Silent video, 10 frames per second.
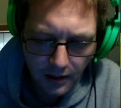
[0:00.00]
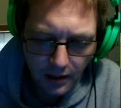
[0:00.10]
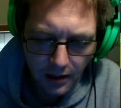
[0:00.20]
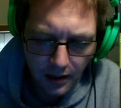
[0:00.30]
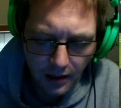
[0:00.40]

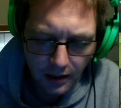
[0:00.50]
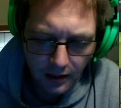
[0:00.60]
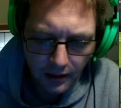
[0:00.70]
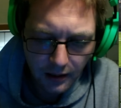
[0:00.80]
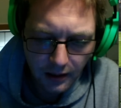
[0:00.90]
And
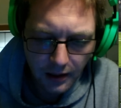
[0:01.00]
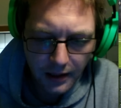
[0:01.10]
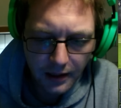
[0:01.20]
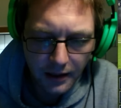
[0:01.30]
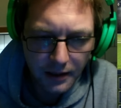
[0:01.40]
like
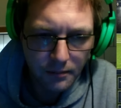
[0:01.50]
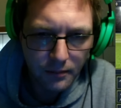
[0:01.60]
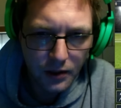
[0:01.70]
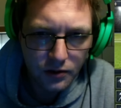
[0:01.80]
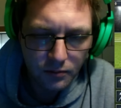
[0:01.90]
I
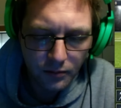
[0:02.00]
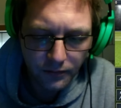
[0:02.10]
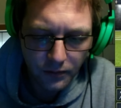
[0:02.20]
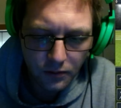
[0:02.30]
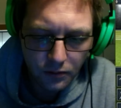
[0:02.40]
mentioned
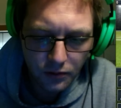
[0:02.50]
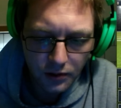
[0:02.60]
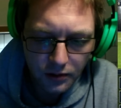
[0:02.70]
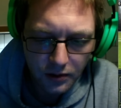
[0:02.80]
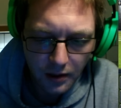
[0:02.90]
before,
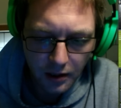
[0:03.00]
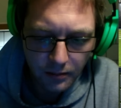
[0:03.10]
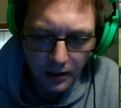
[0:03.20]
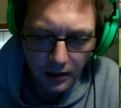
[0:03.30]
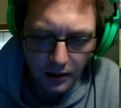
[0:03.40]
just gonna
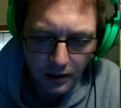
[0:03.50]
be